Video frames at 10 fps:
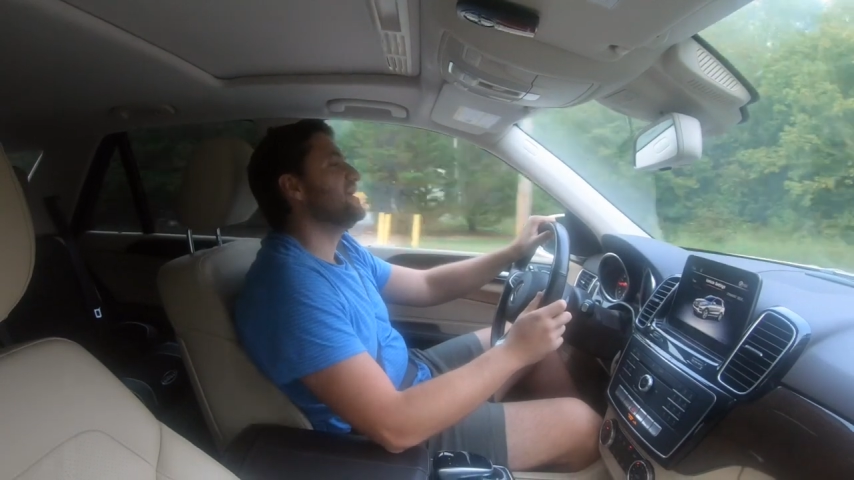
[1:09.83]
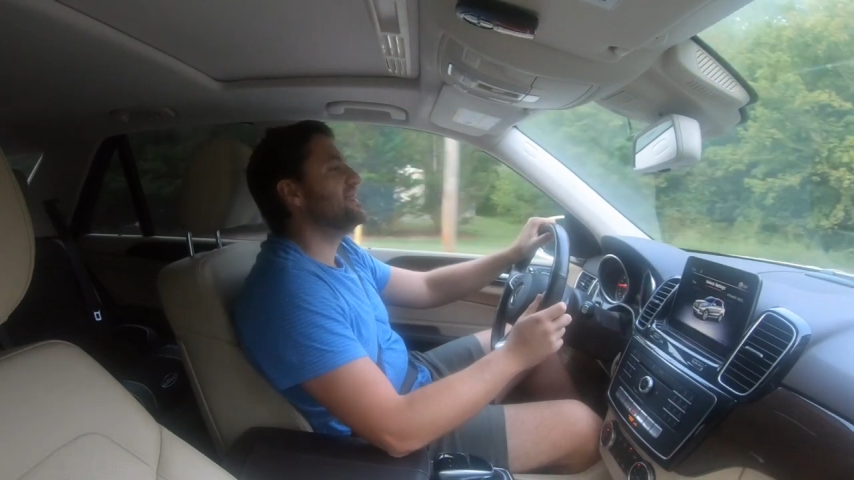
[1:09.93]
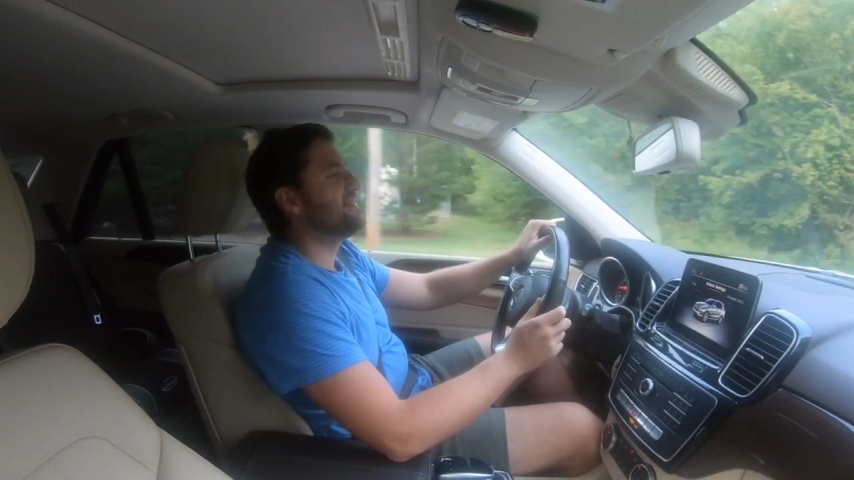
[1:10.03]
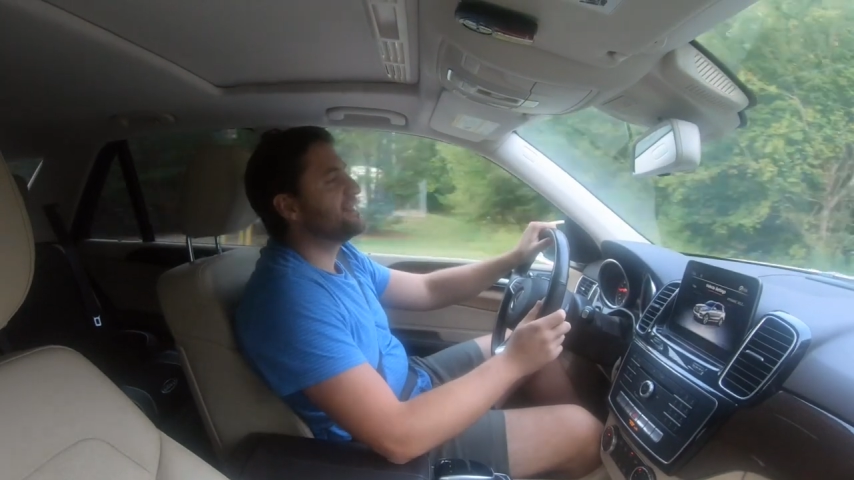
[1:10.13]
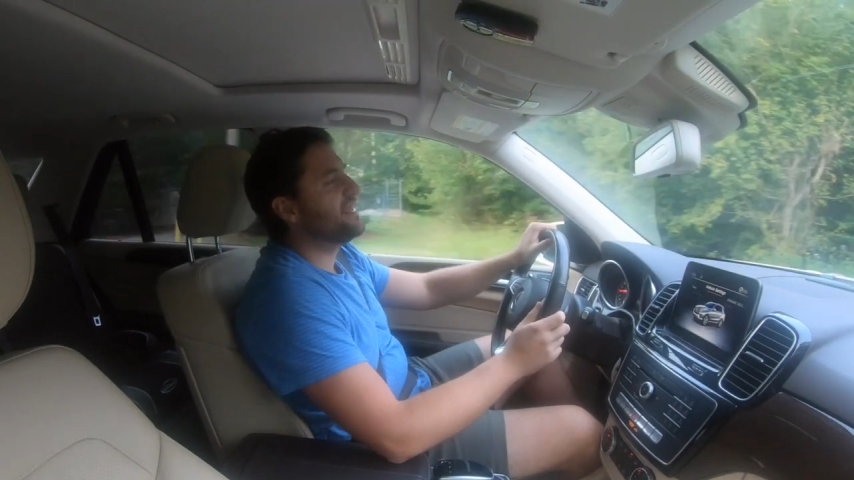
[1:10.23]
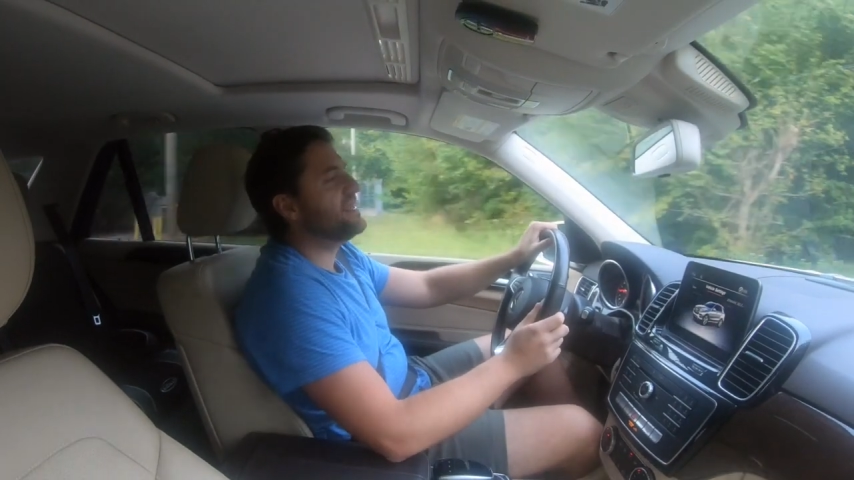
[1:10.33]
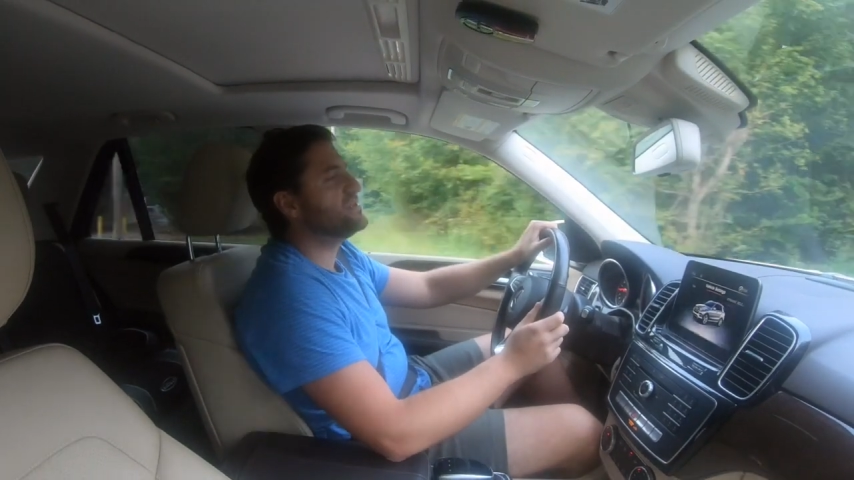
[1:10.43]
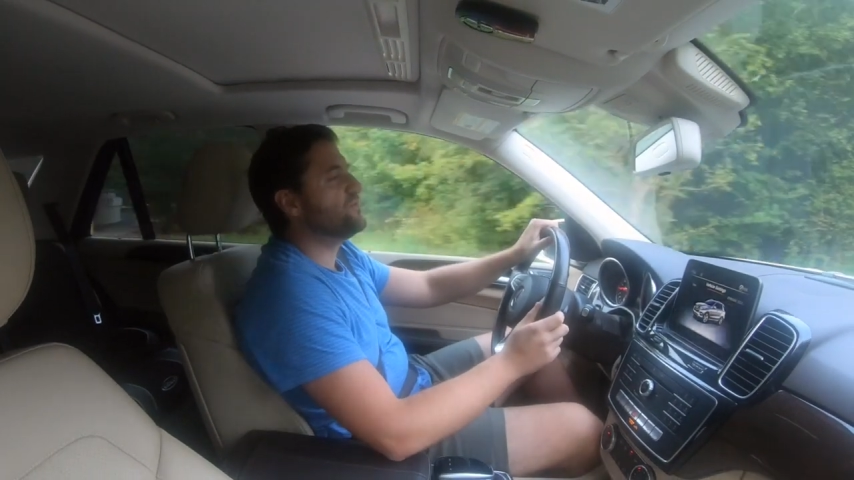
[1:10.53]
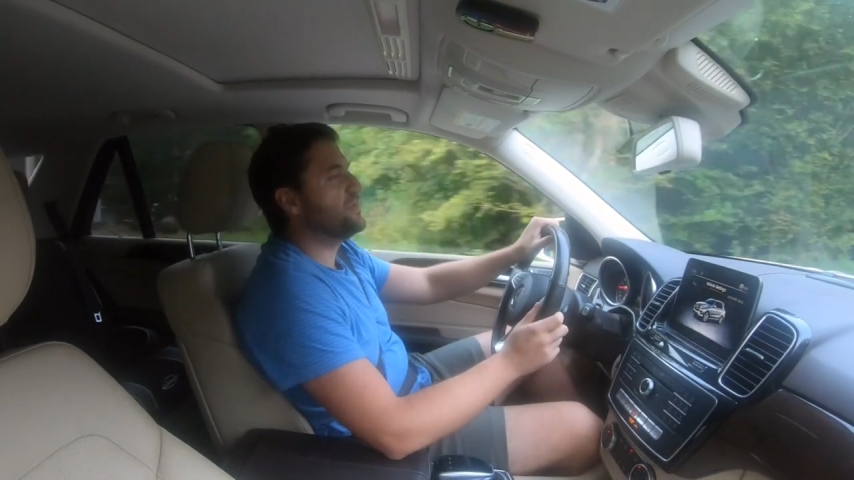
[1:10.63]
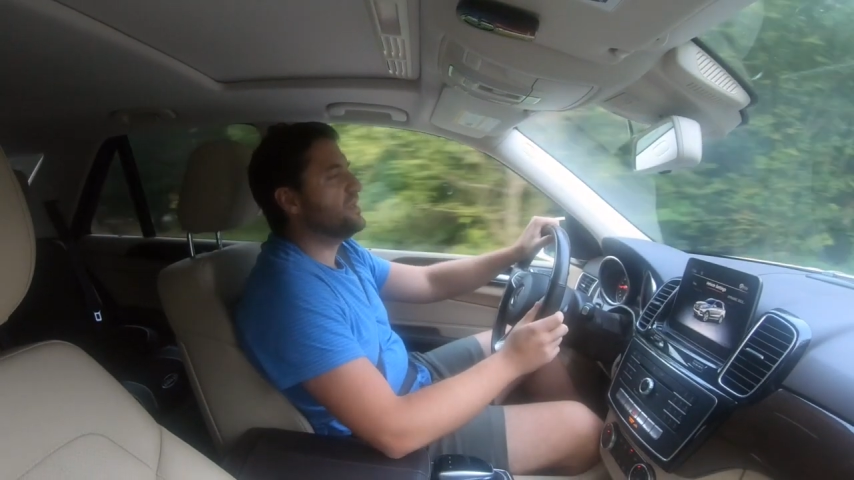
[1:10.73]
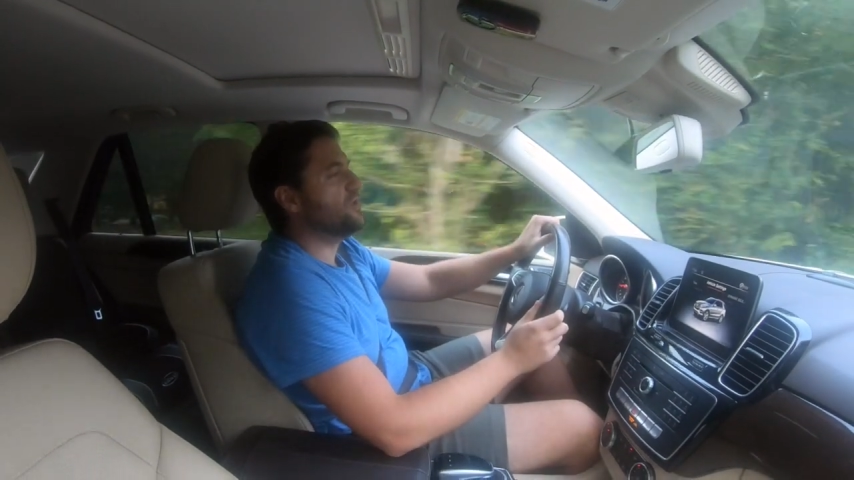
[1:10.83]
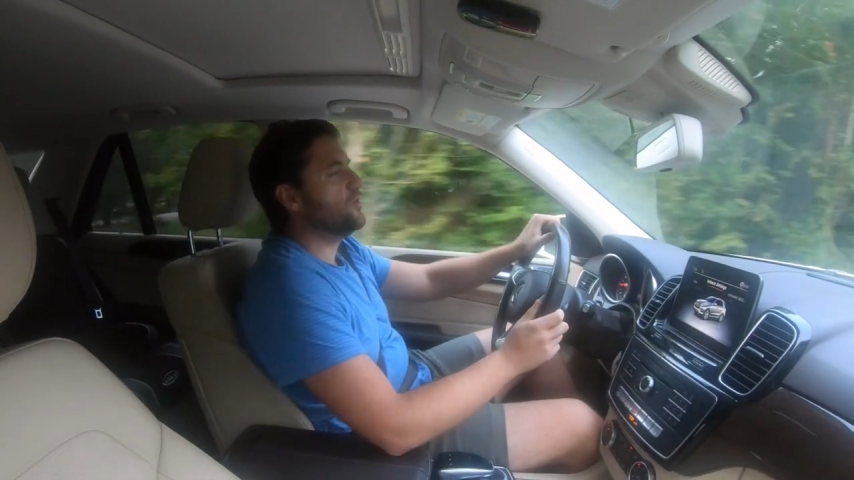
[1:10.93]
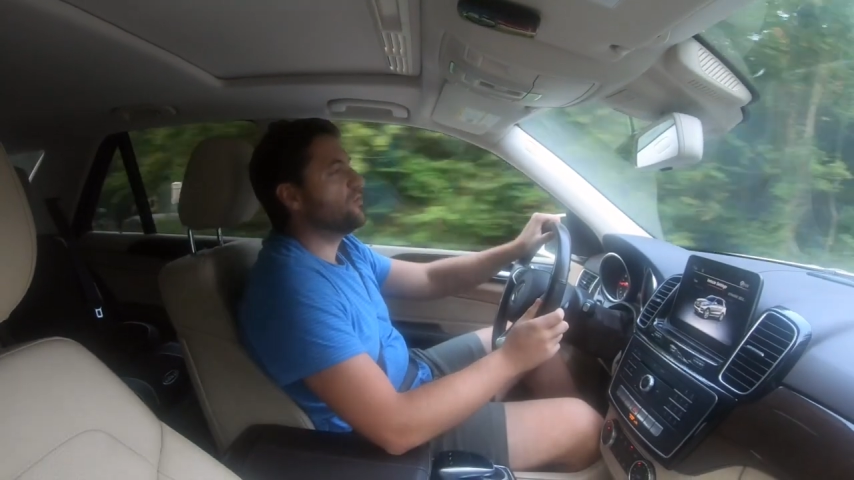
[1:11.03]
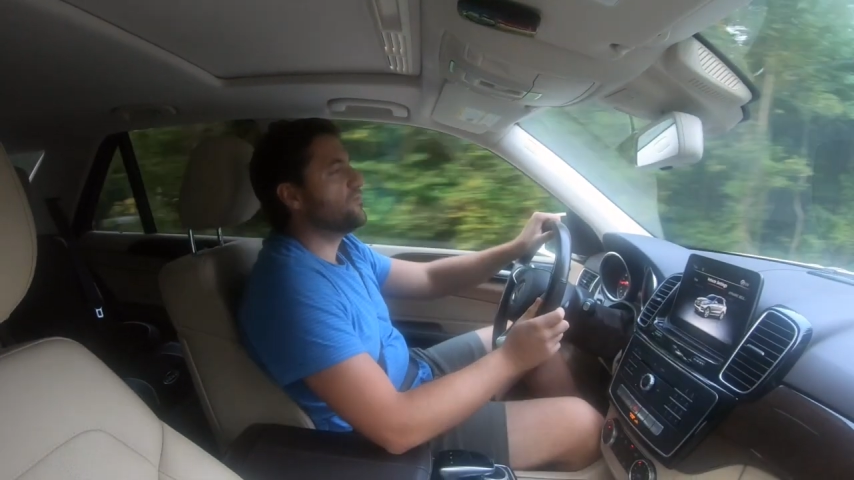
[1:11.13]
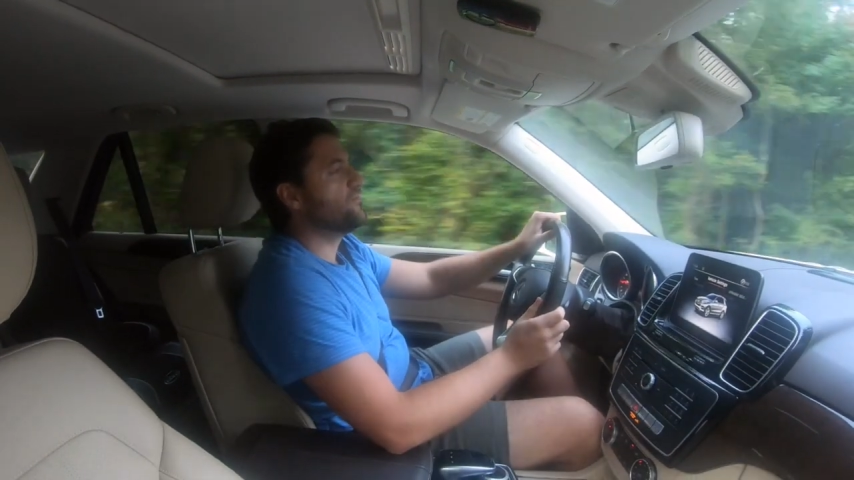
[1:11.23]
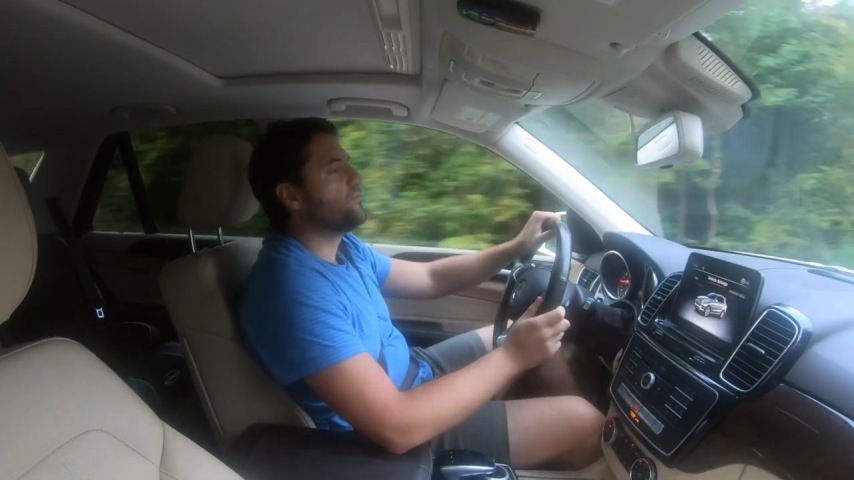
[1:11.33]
In today's video,